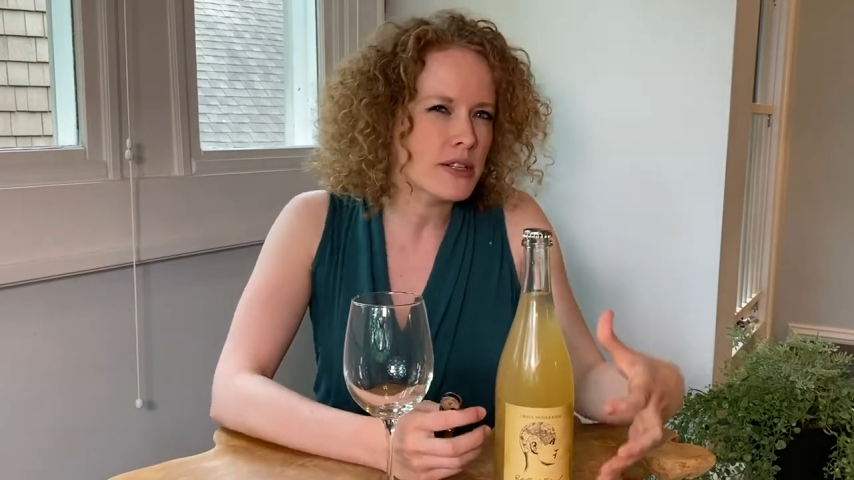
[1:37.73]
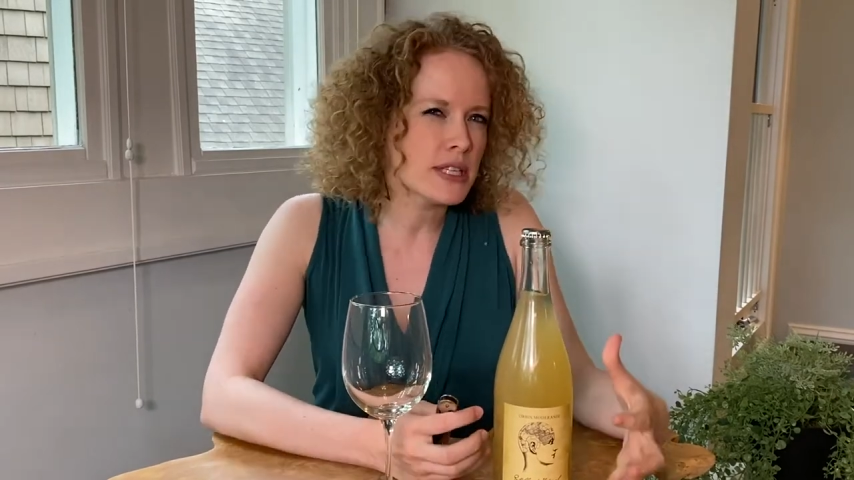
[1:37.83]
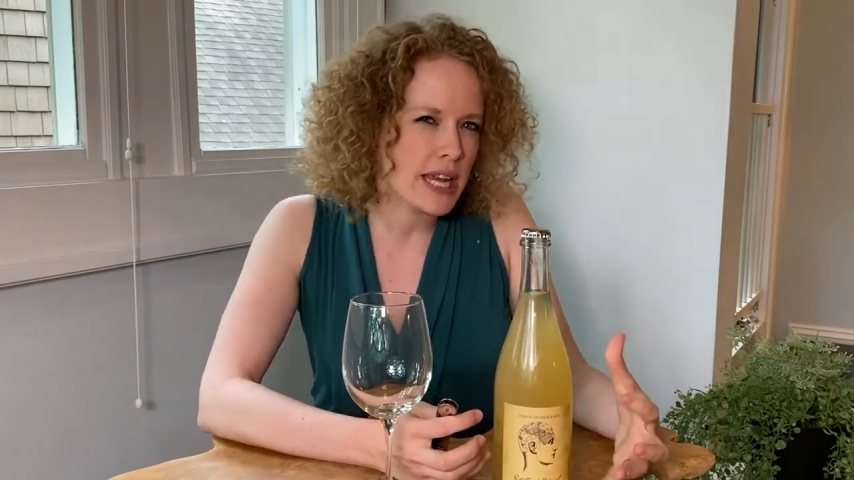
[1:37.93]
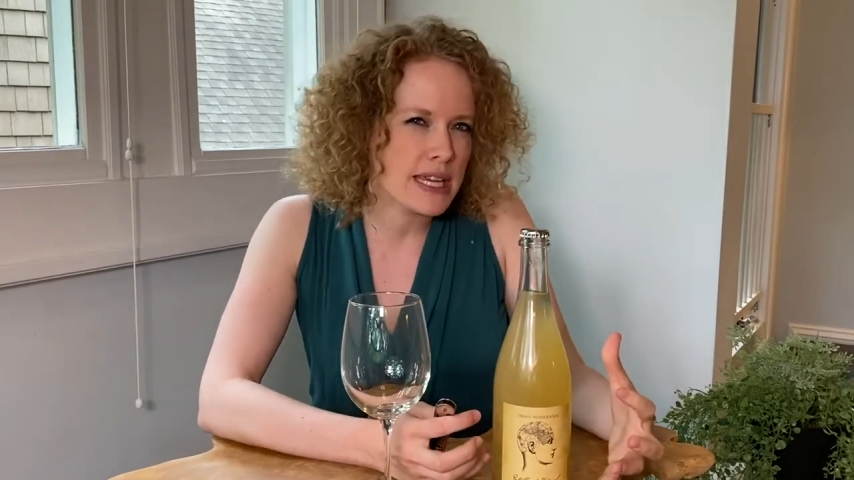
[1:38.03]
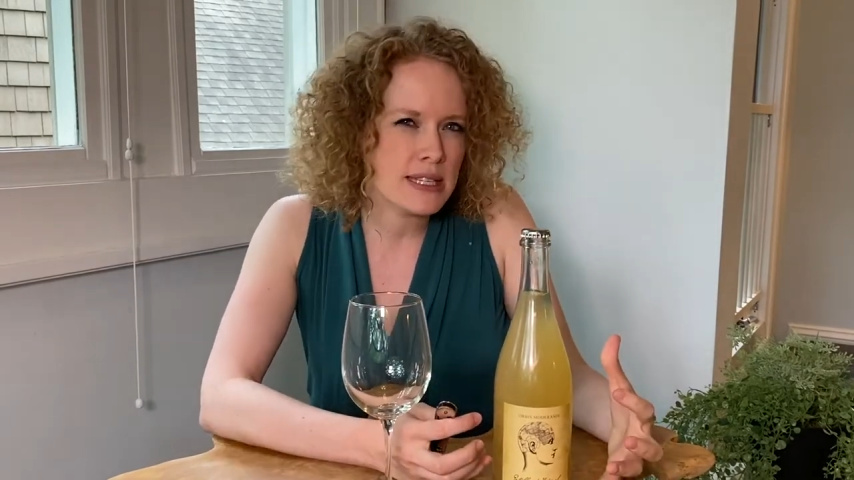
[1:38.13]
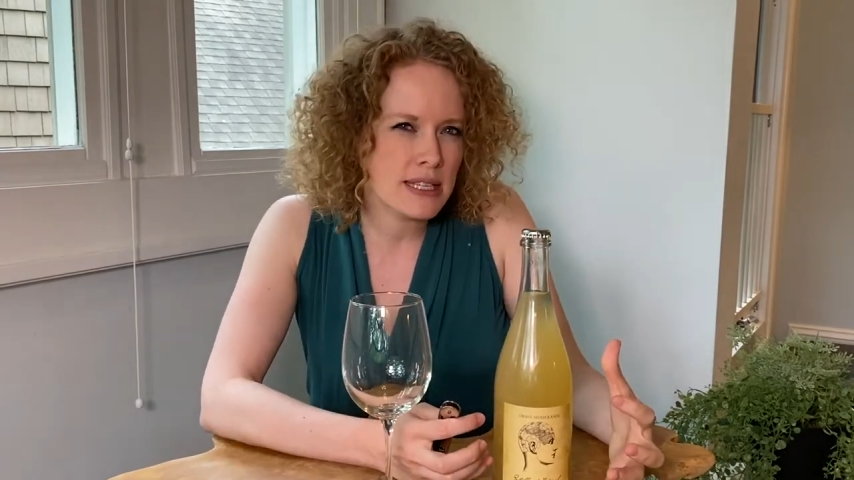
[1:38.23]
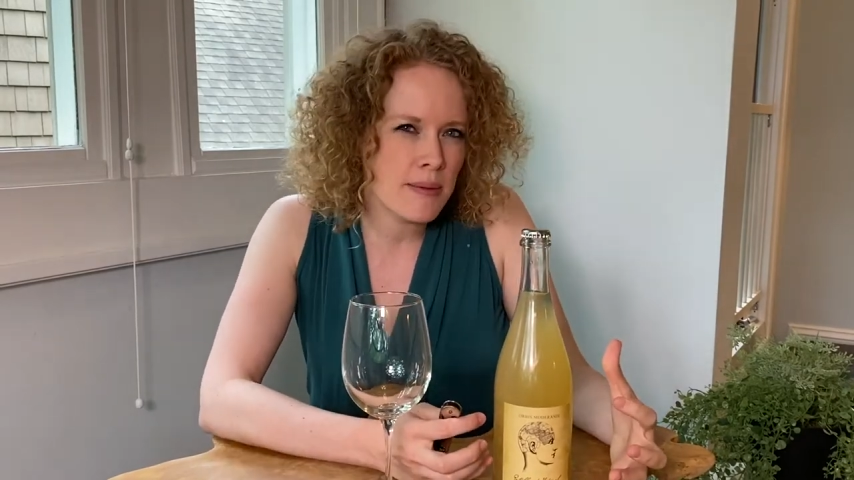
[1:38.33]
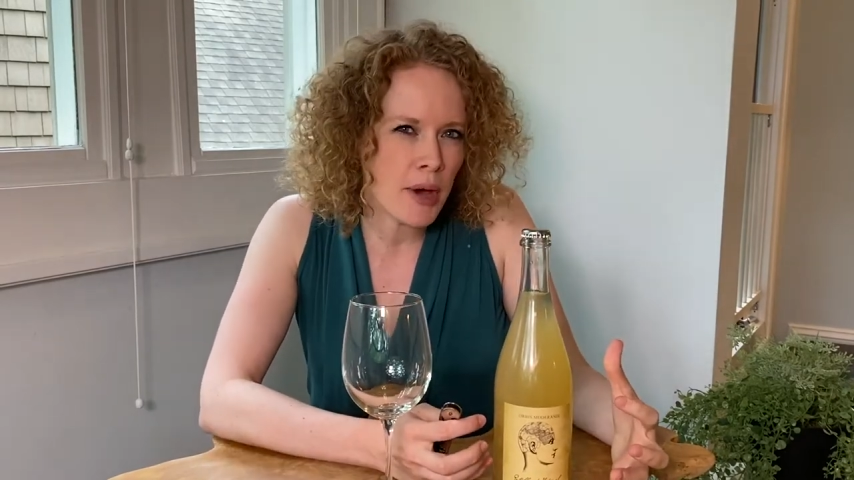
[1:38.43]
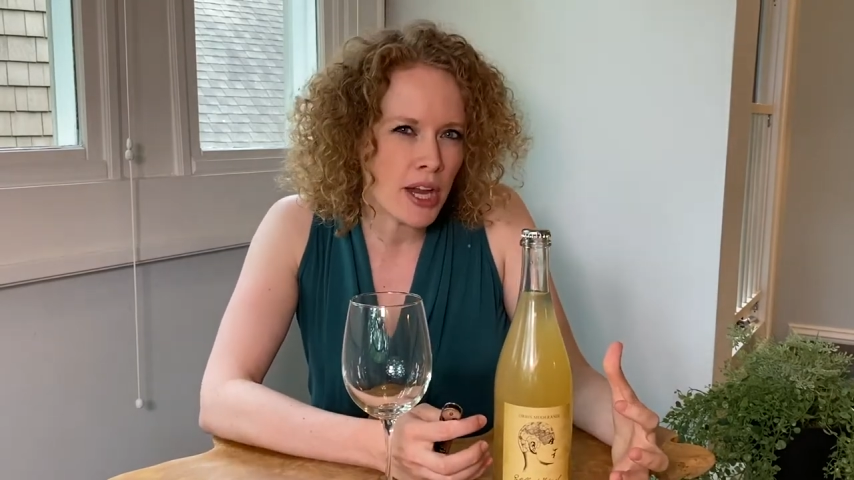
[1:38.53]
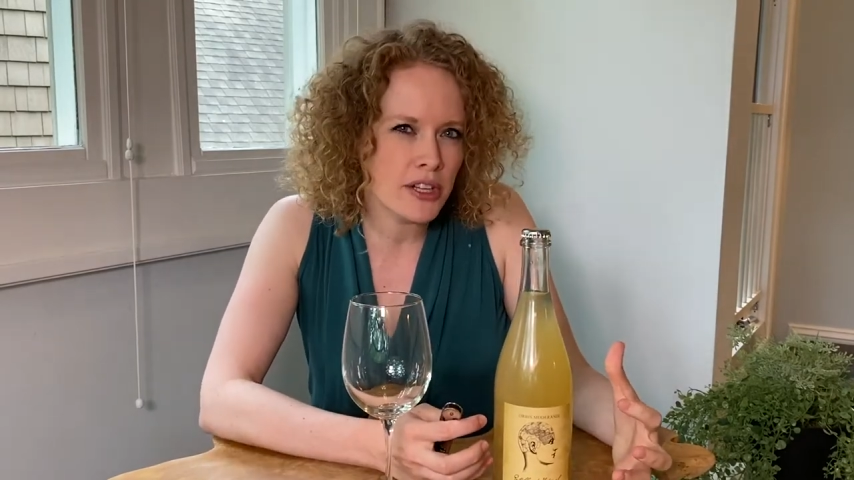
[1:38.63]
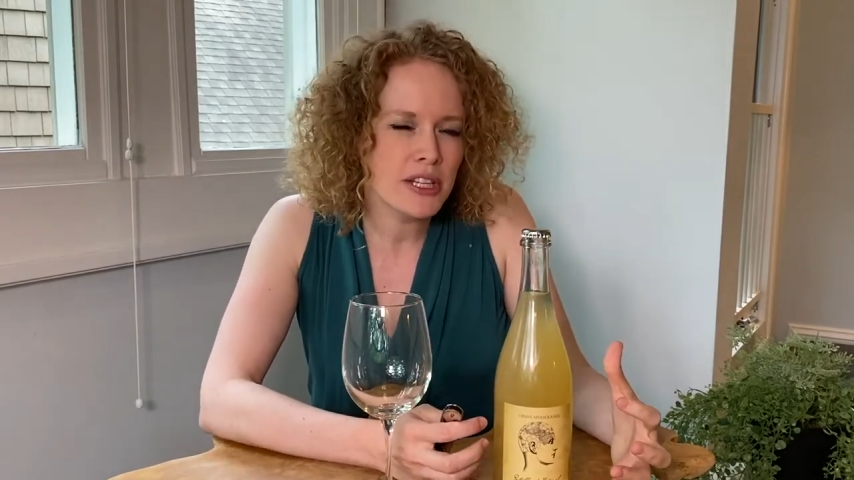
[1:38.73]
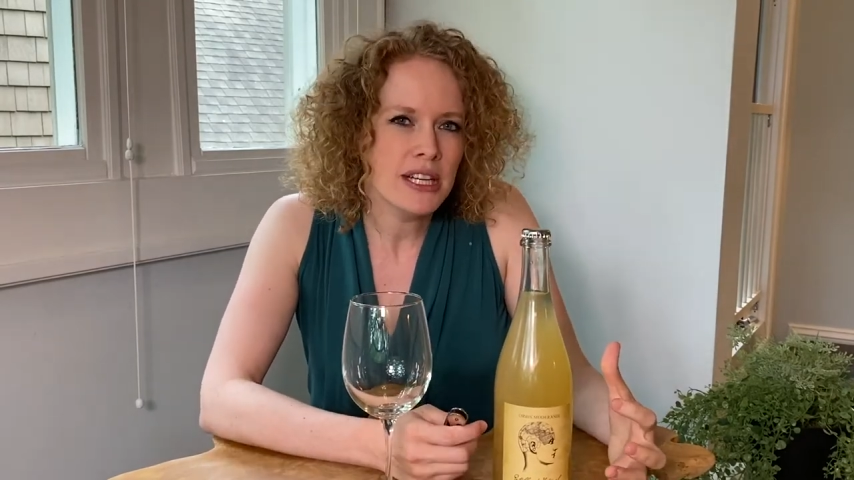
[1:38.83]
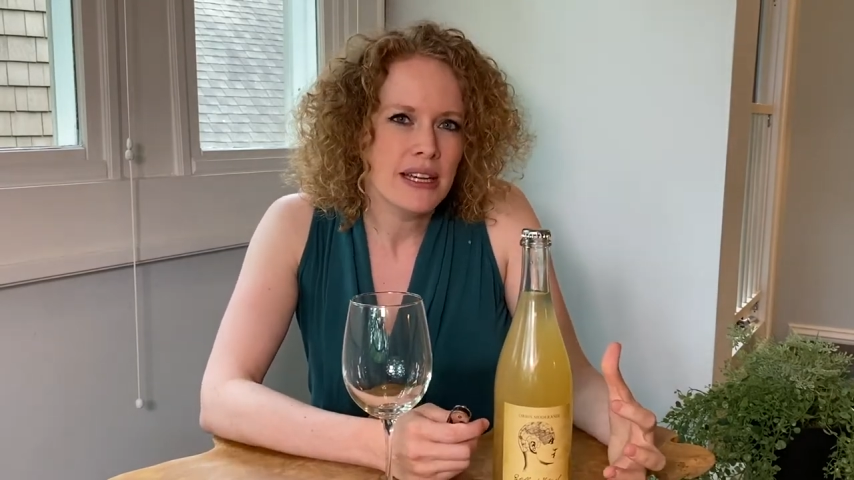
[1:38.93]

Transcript: stays in the bottle.